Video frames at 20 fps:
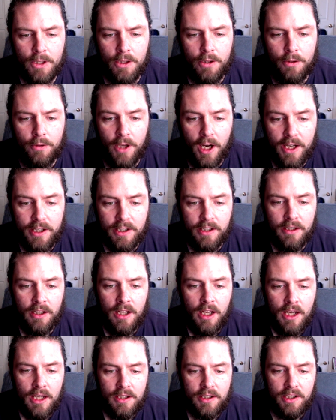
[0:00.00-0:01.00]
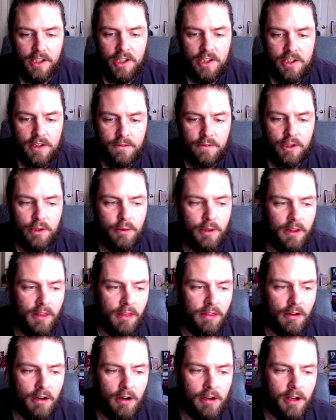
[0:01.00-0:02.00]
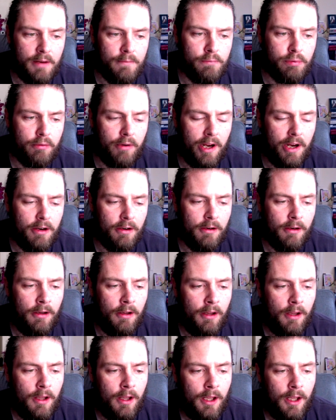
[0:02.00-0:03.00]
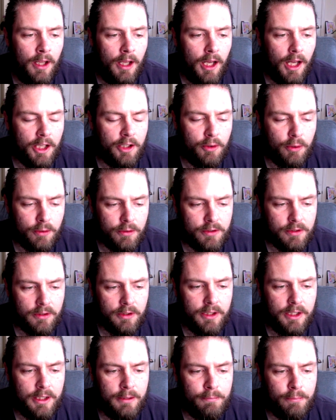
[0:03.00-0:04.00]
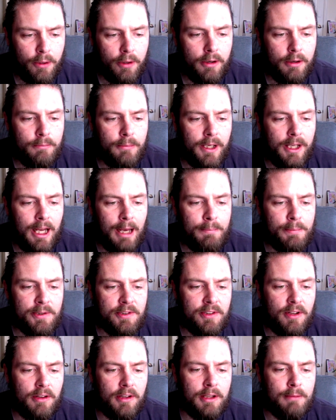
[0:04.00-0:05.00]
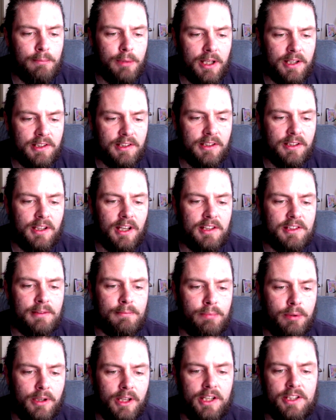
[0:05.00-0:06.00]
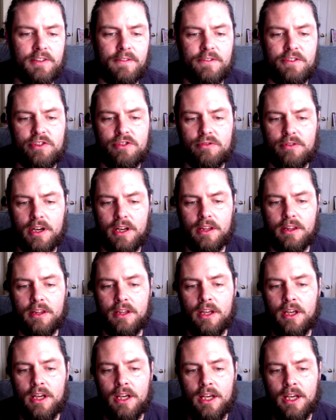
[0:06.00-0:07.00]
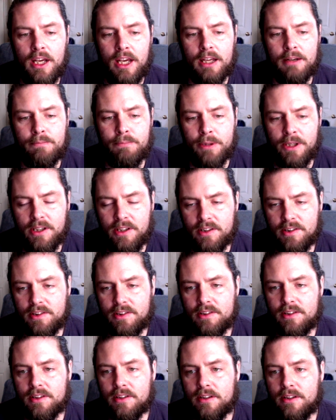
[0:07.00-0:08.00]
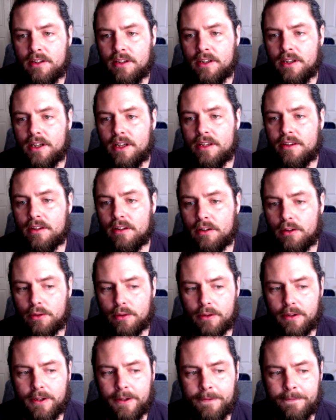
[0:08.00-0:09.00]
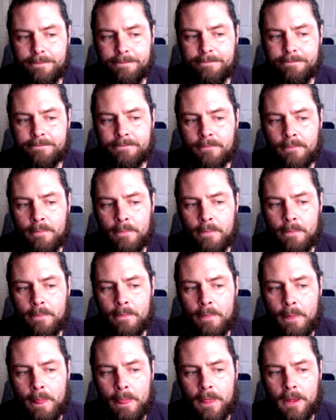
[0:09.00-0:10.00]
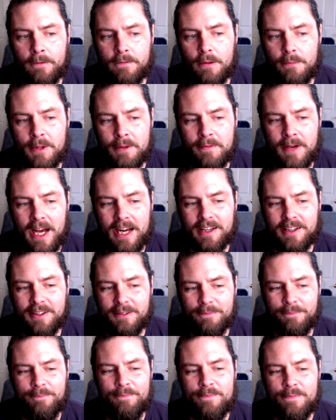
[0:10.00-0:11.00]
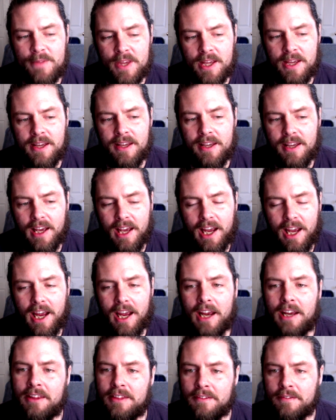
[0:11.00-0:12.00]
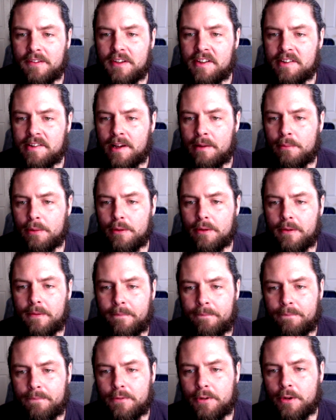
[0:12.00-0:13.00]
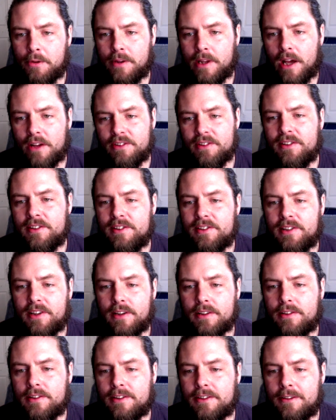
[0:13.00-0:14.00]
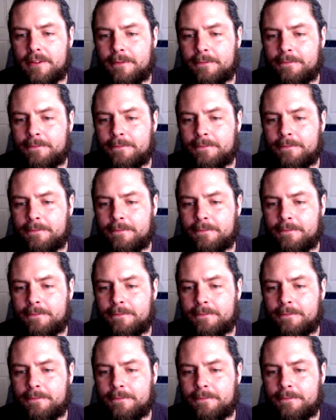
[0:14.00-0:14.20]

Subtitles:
United to each of you in thought and prayer, I cordially impart my apostolic blessing as a pledge of strength and peace in the Lord. From the Vatican, 8th of December, 2006.